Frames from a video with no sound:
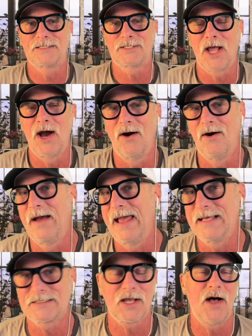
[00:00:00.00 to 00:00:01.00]
So
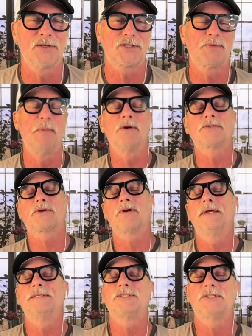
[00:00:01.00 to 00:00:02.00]
it's all
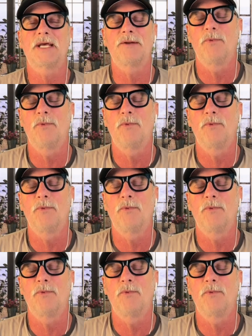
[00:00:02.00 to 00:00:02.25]
smokescreen shit.